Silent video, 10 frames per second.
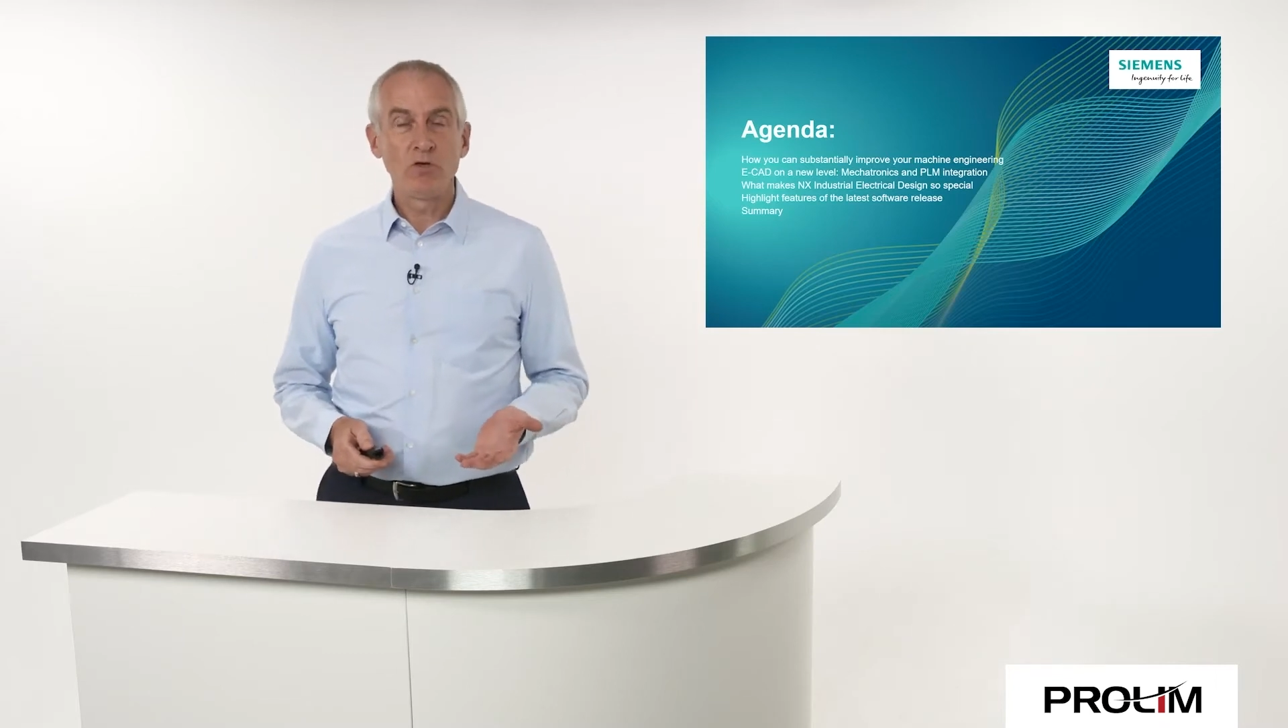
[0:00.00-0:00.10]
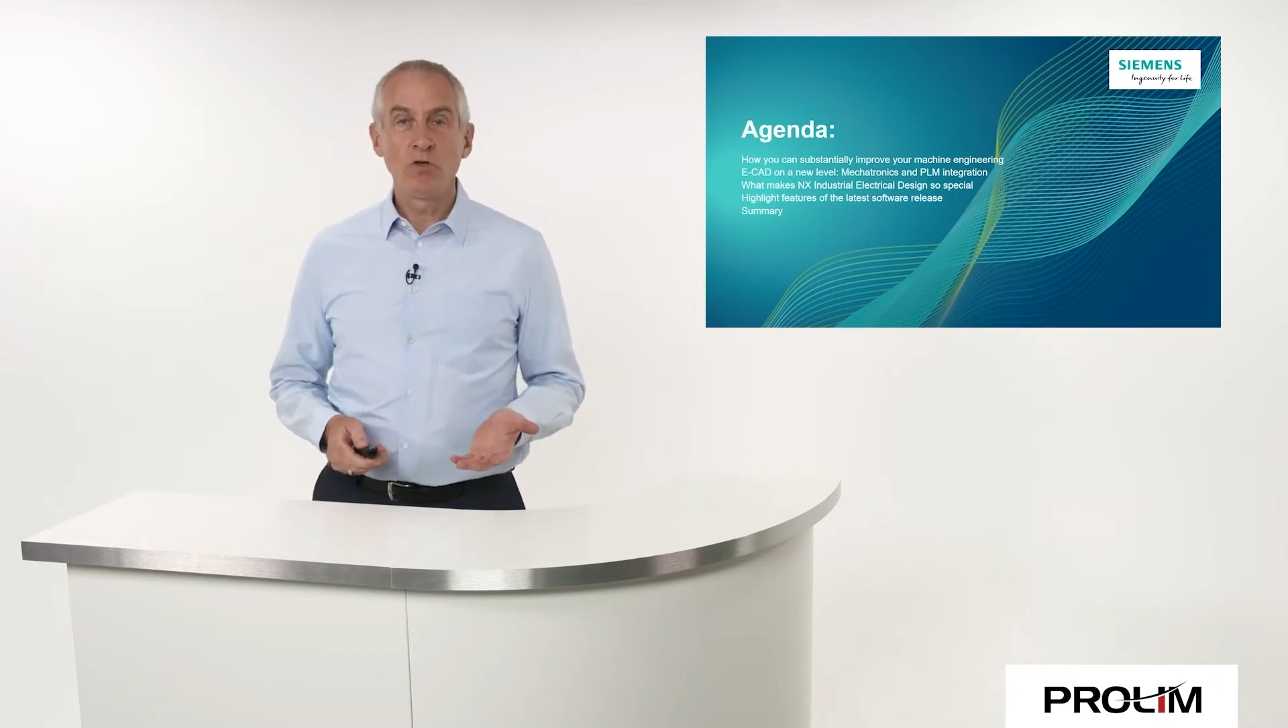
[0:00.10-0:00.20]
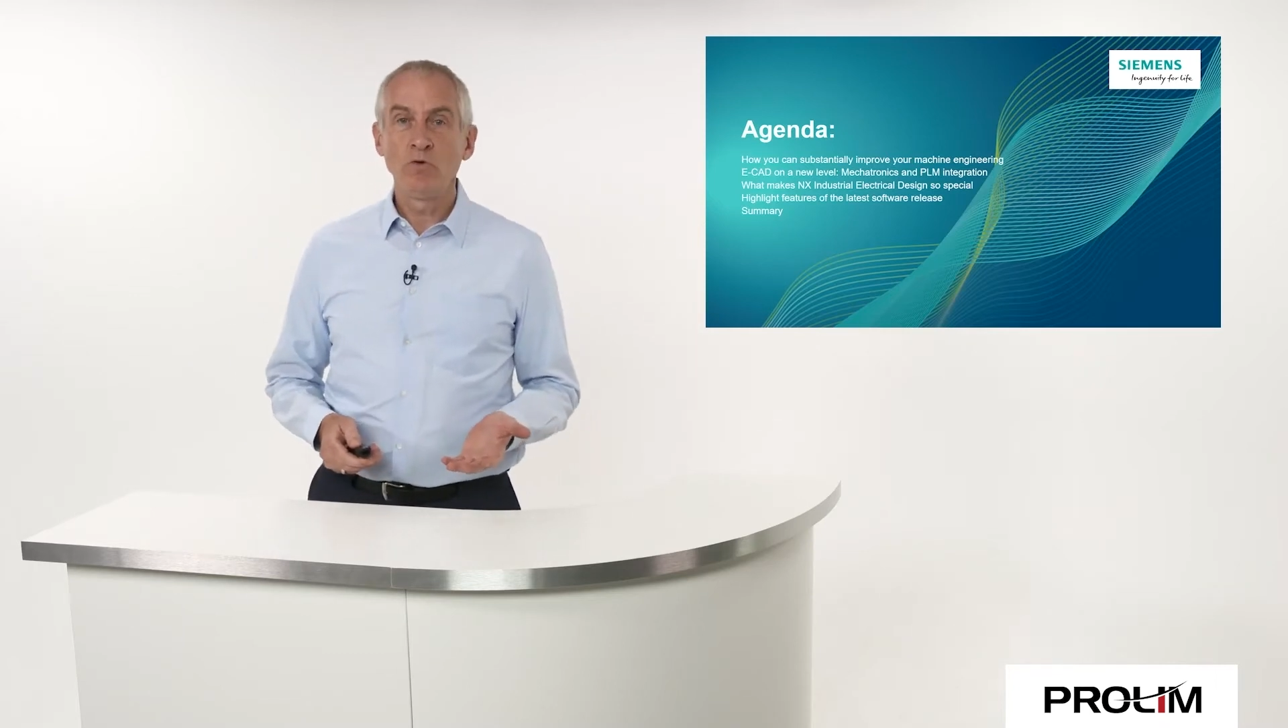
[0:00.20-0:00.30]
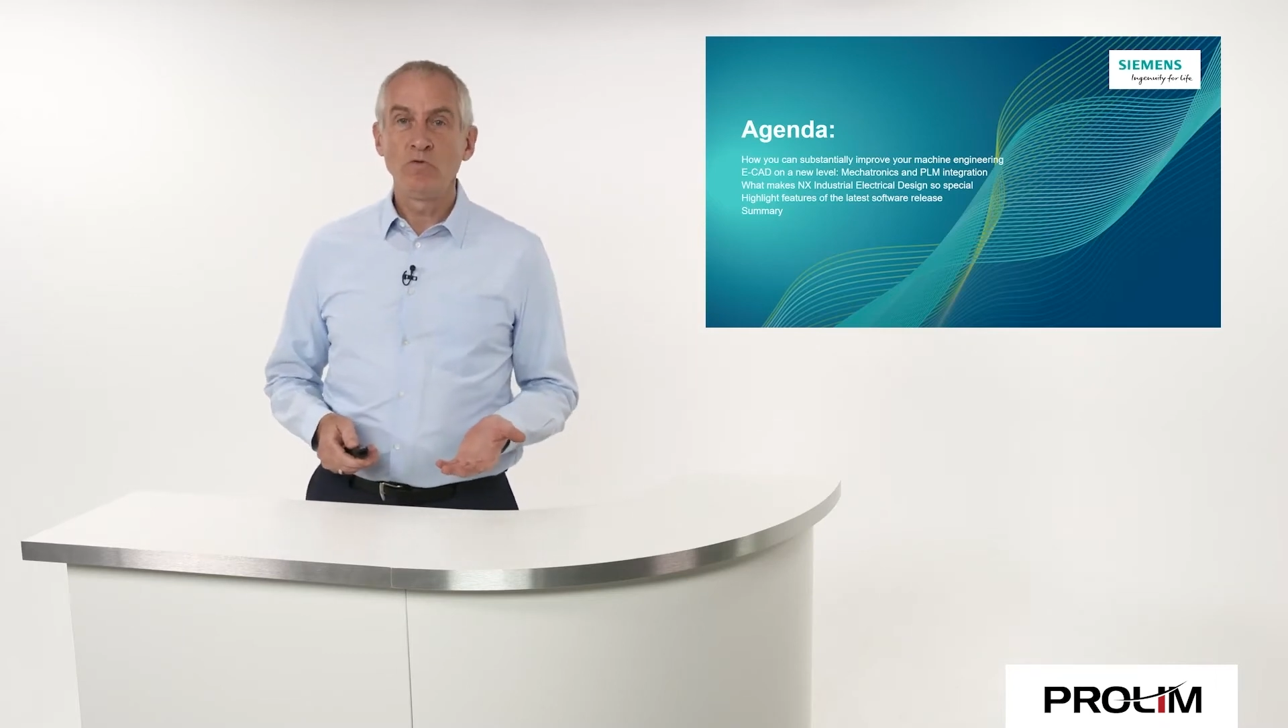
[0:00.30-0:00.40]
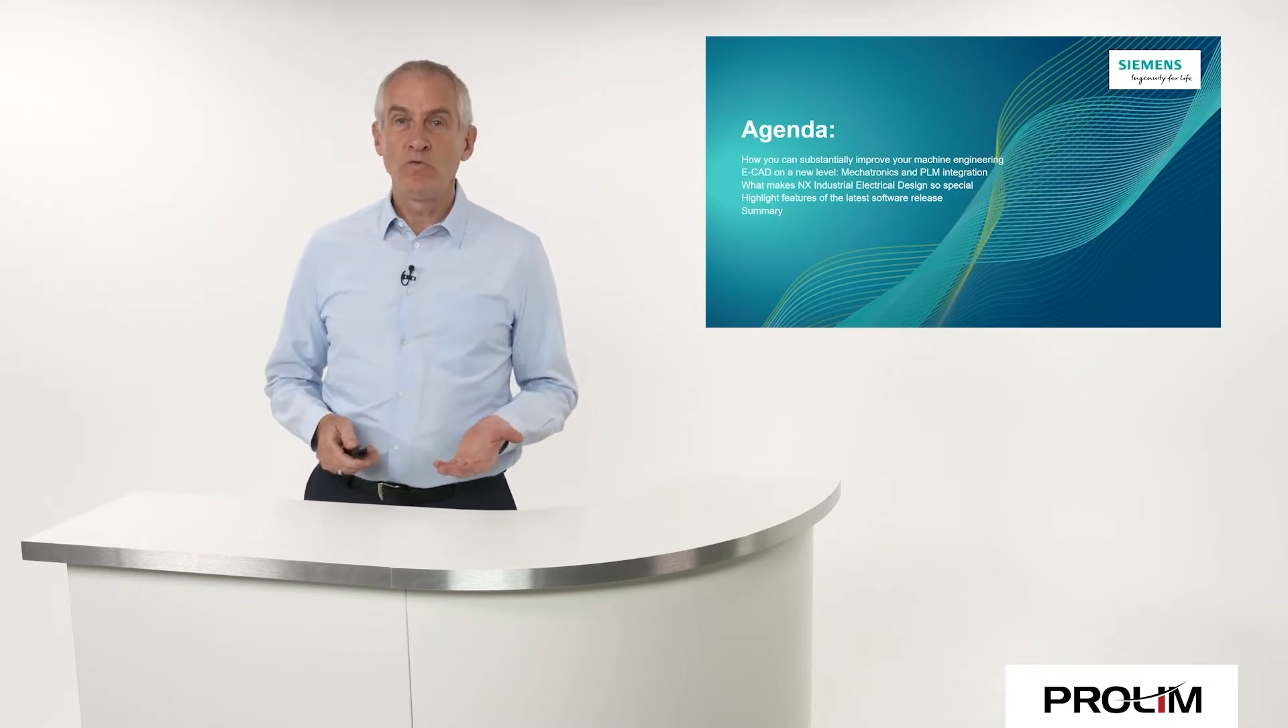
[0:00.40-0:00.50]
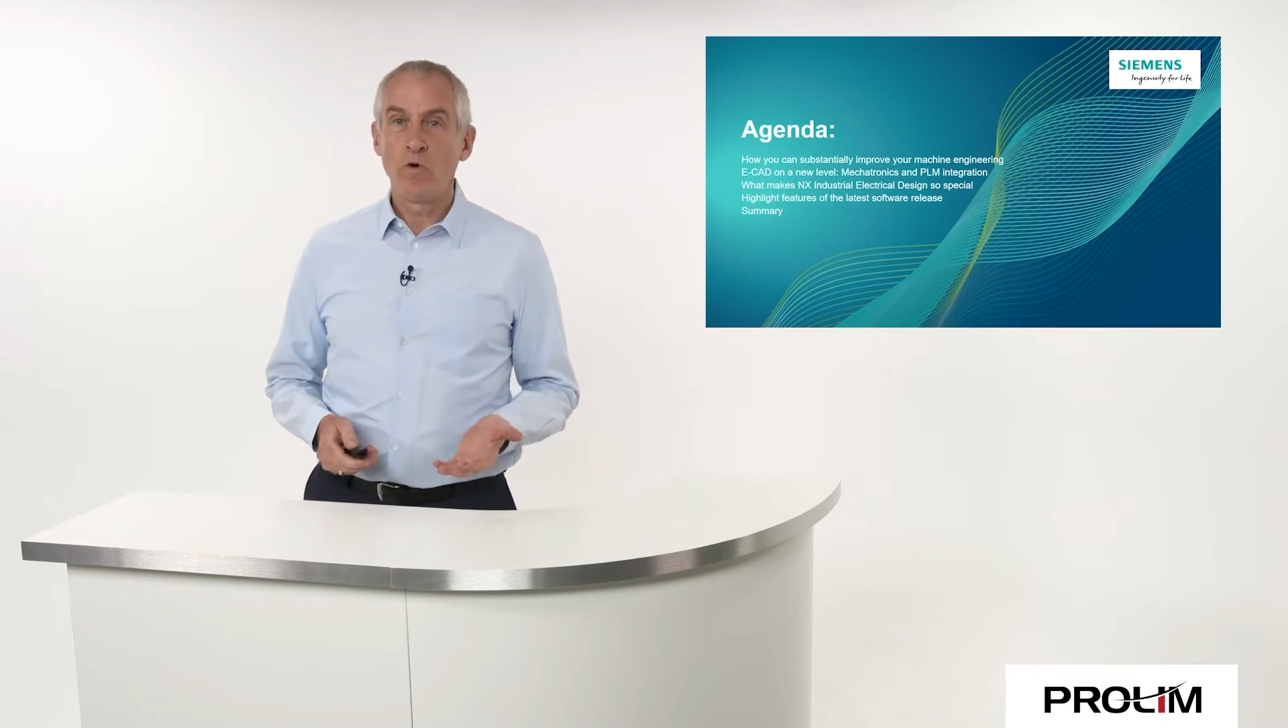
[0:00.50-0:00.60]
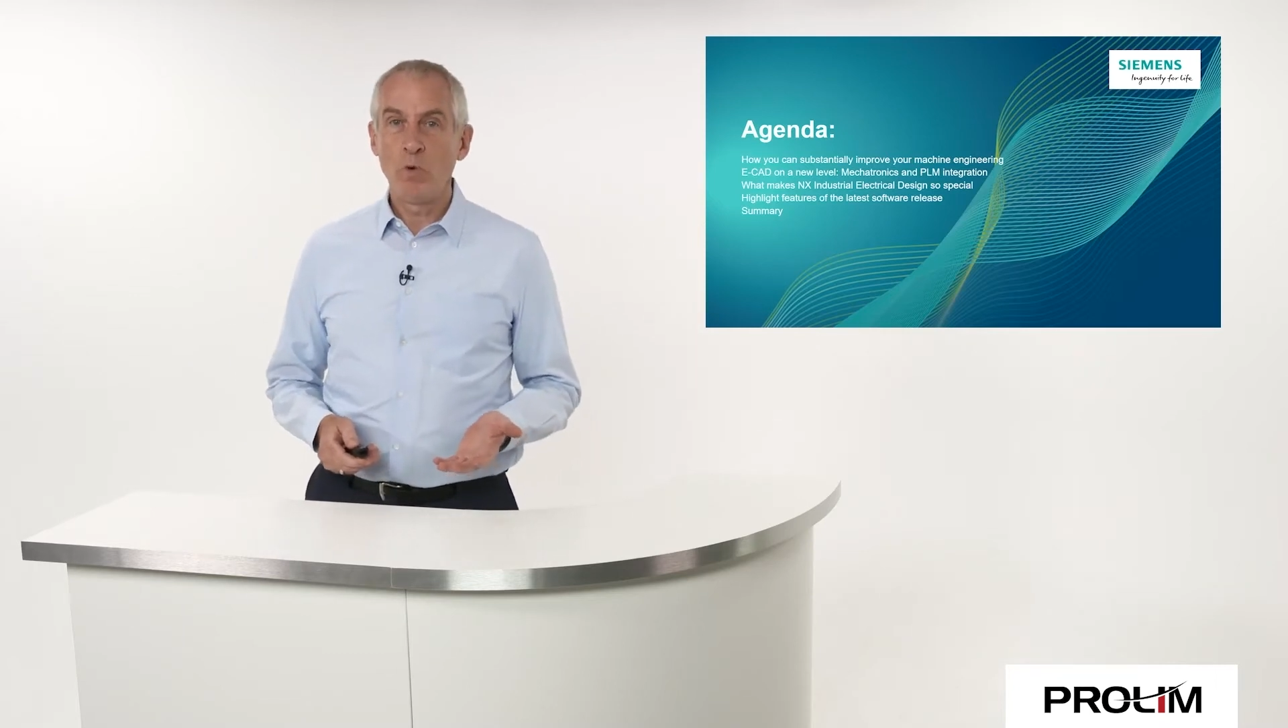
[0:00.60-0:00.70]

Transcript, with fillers: you for